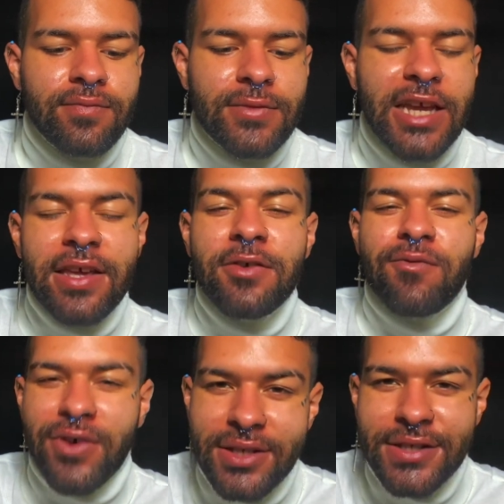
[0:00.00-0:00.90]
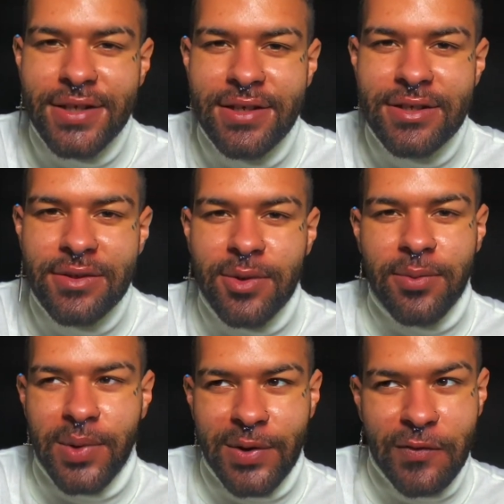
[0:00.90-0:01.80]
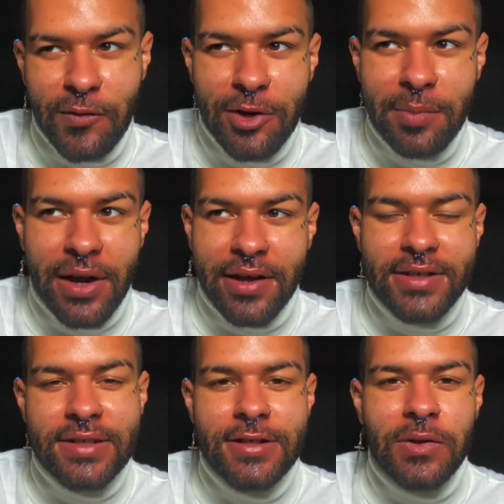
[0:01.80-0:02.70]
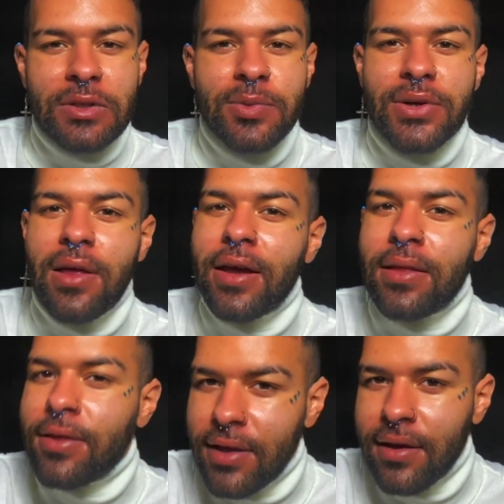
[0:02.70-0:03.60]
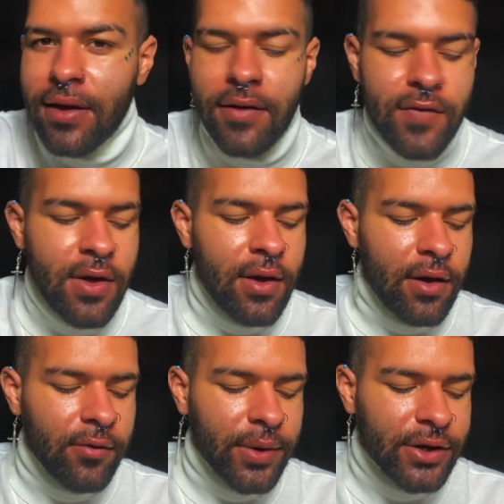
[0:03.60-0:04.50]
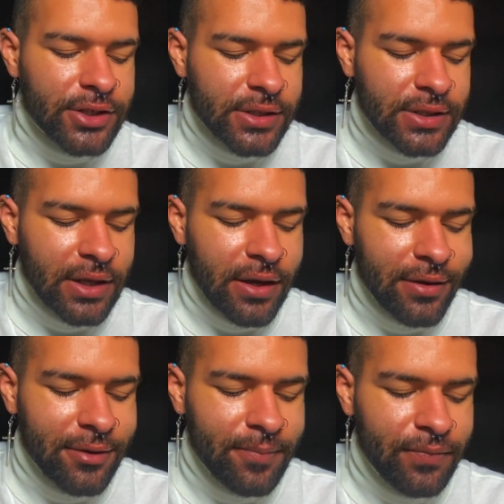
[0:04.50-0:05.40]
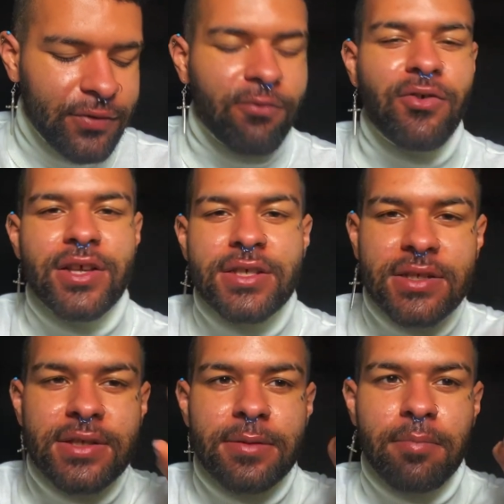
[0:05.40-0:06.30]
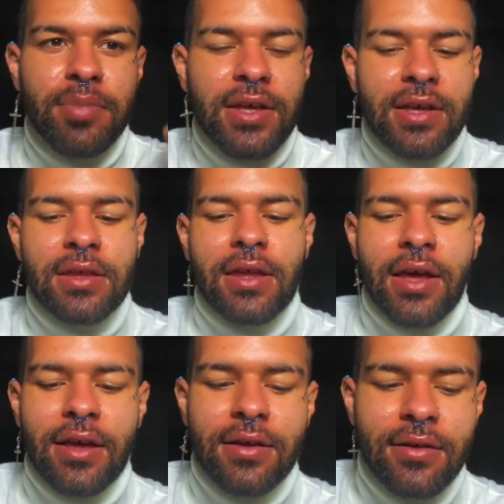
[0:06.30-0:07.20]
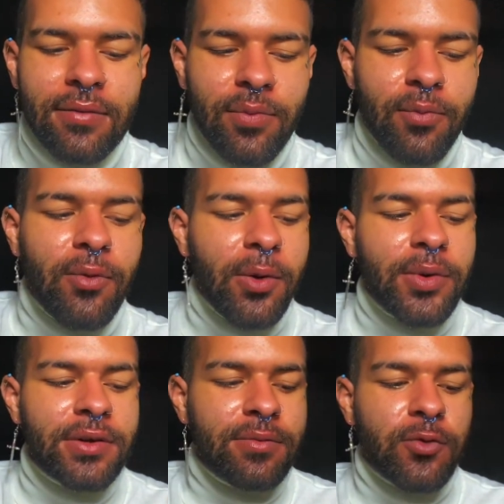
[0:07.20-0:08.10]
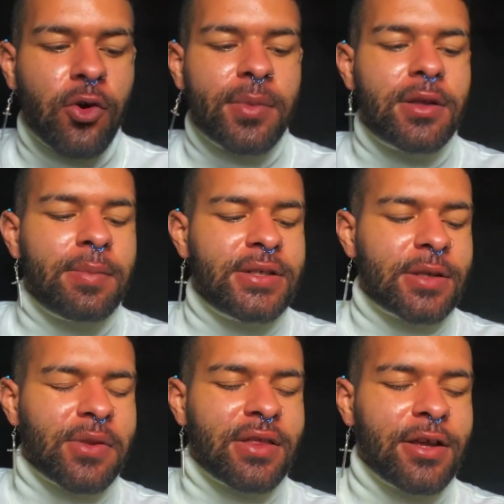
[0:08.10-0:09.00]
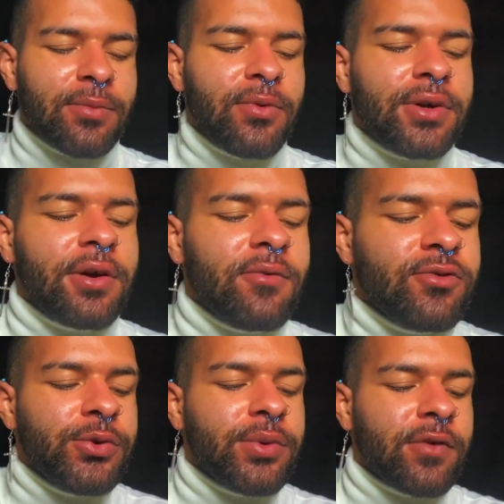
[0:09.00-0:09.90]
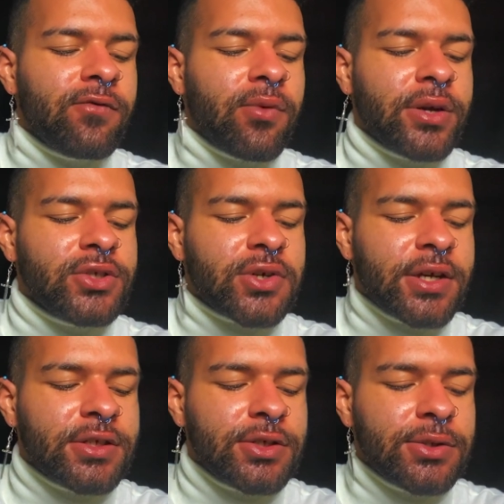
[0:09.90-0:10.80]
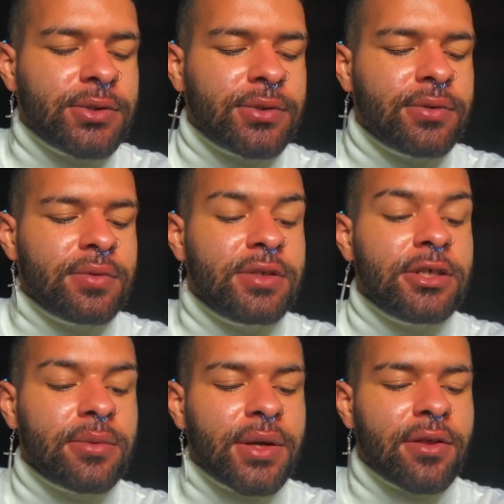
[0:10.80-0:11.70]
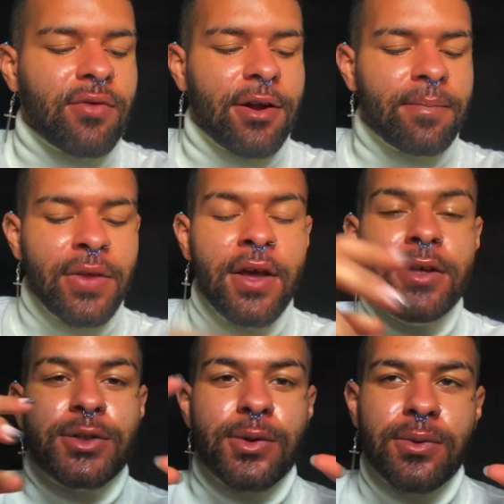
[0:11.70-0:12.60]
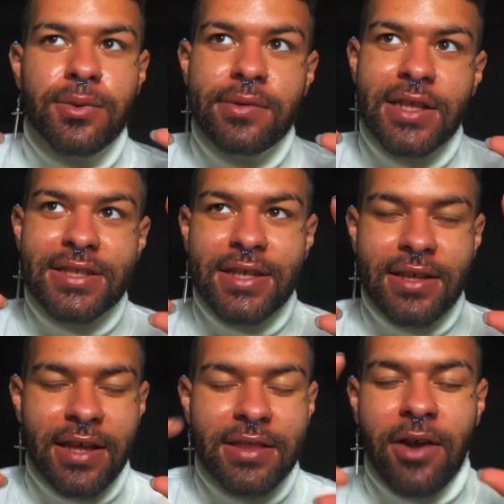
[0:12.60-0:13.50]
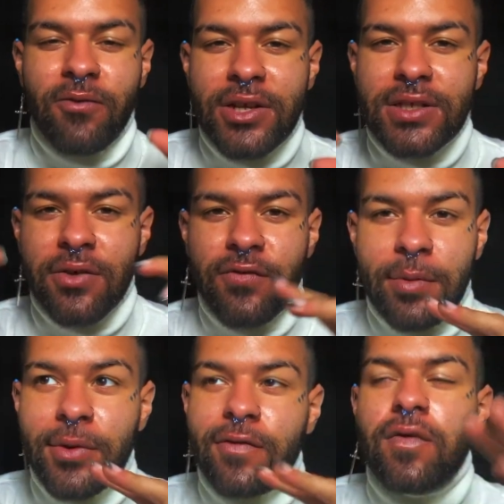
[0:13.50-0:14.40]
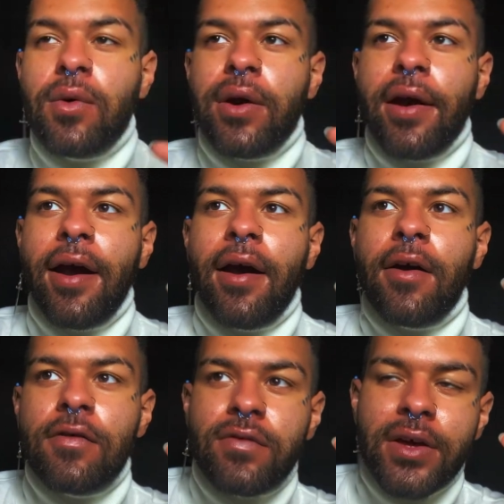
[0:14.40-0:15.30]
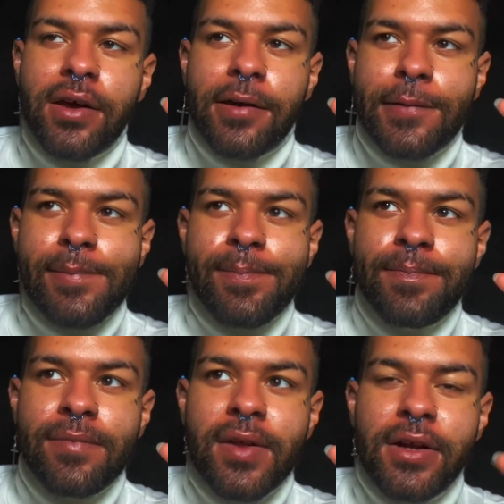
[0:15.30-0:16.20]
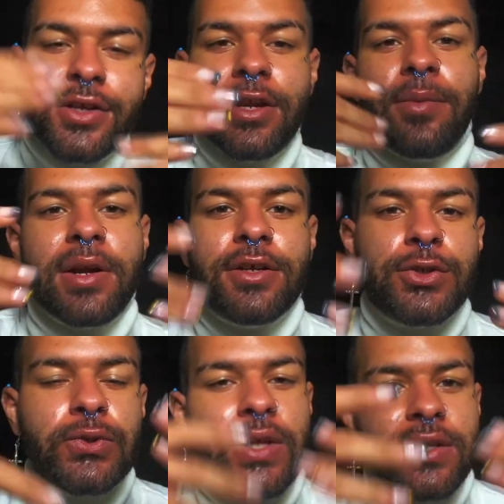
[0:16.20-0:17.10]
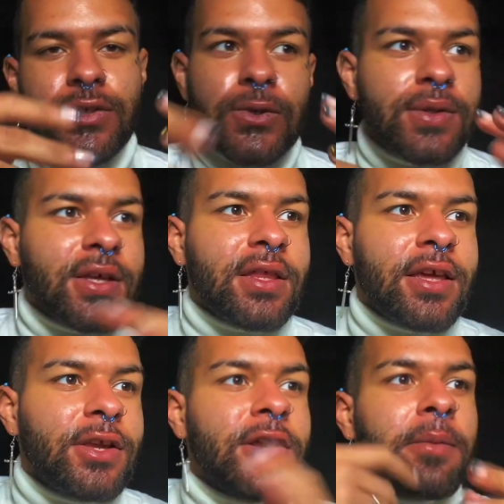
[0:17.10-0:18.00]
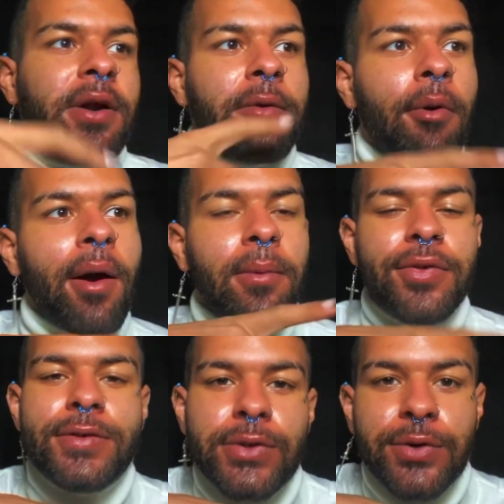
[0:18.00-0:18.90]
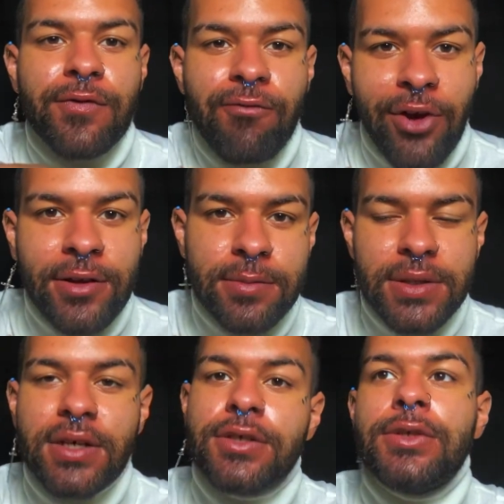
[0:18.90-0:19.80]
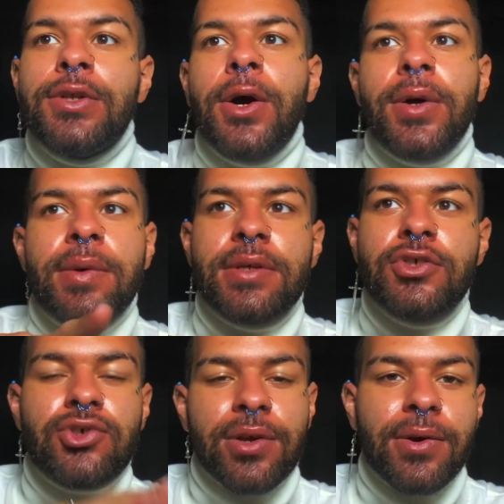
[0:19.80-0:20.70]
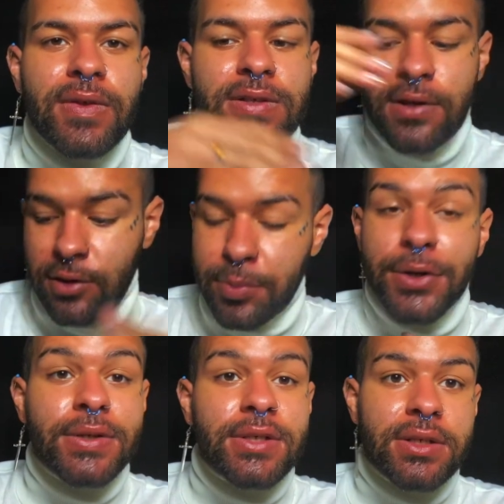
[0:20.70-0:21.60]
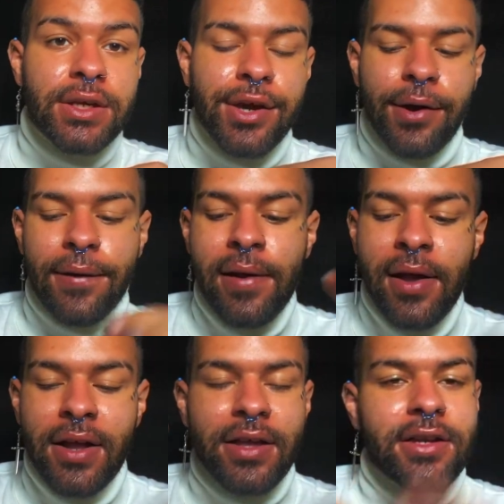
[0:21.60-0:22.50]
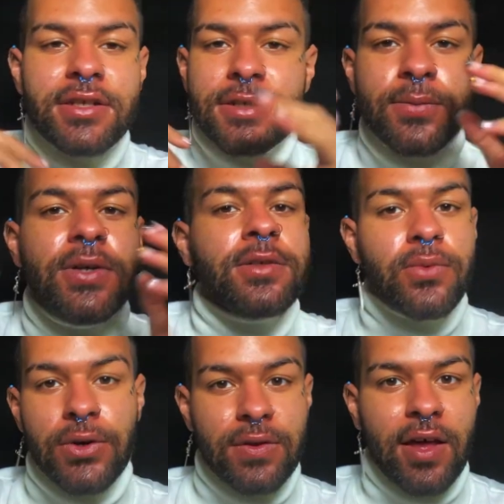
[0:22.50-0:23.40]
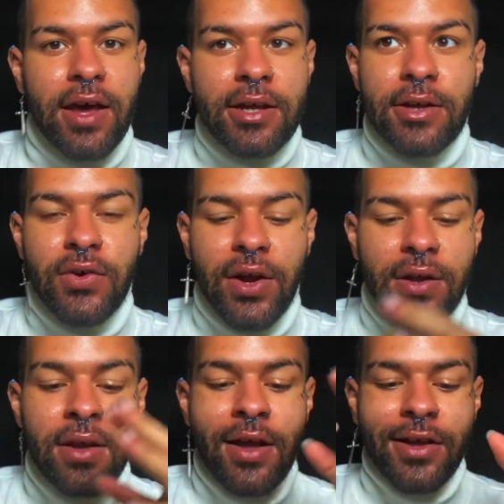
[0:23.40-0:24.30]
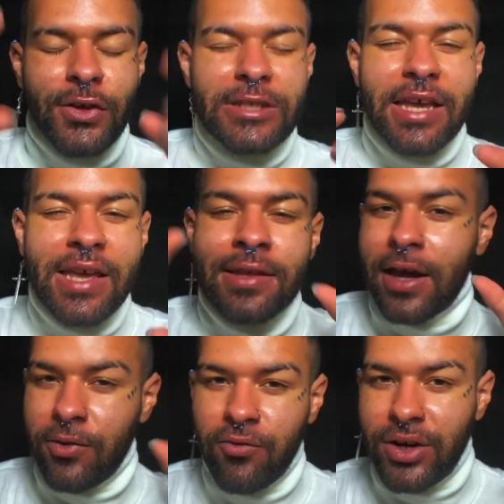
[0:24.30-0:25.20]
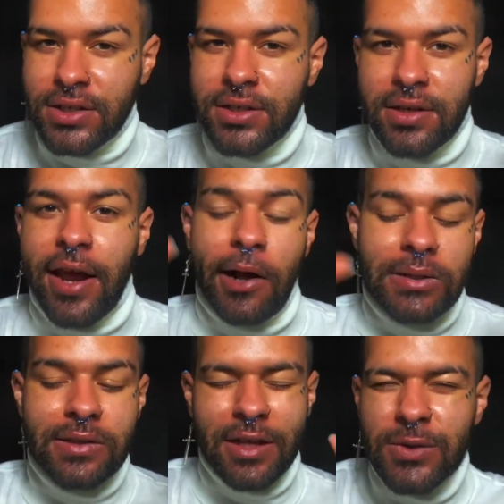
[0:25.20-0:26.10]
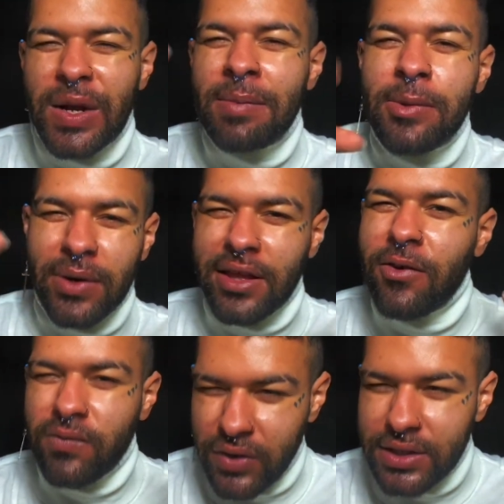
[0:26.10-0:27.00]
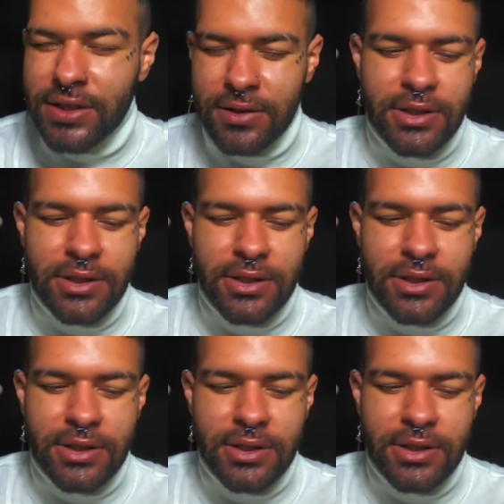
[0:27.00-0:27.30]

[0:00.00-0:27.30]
taking risks isn't the word for it, but I guess it's the only word I can think of, But where it's just like the risks being like what would normally be something that you would would avoid trying to deal with, right? So let's say like that risk from before of um, you didn't want to do like a certain thing, like you didn't want to go out with a certain friend because you know it would trigger this other person here, and it just wasn't worth the headache, right? You're taking that risk now, so that's what I mean by that risk is